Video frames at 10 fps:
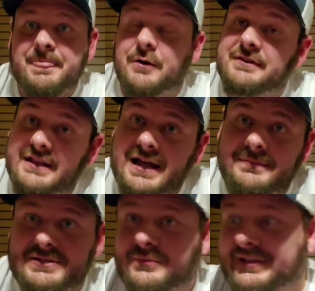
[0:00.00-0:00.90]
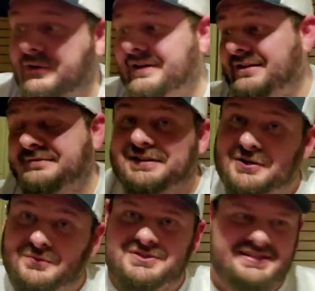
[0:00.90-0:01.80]
hopefully that happens when we go out. You know,
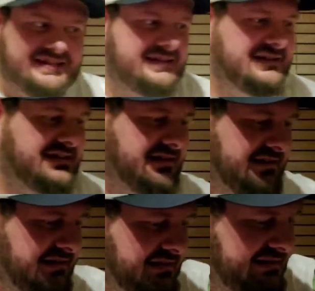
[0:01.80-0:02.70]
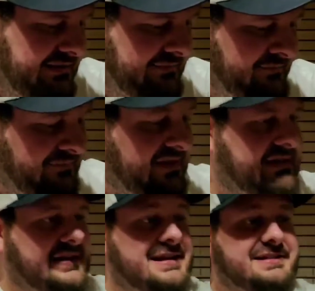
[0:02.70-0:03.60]
we'll see. So,
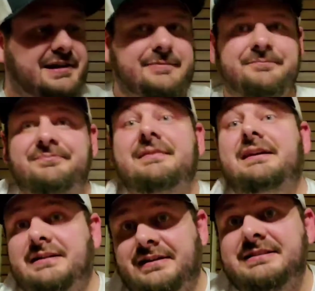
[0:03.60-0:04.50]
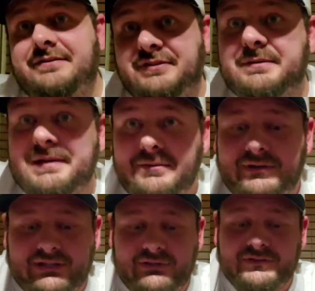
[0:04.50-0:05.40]
next up, I'll definitely be able
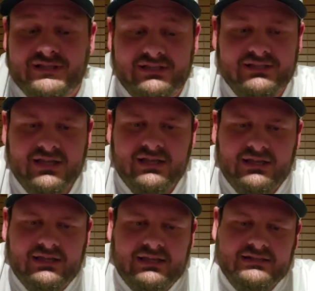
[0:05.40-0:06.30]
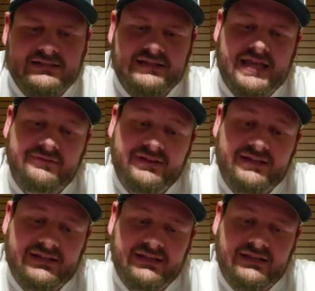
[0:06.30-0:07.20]
to use these. It's the
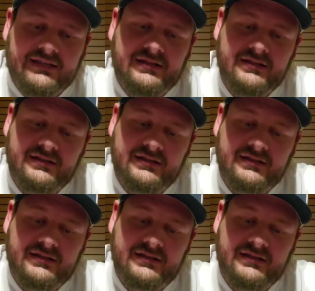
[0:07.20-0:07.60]
KVD,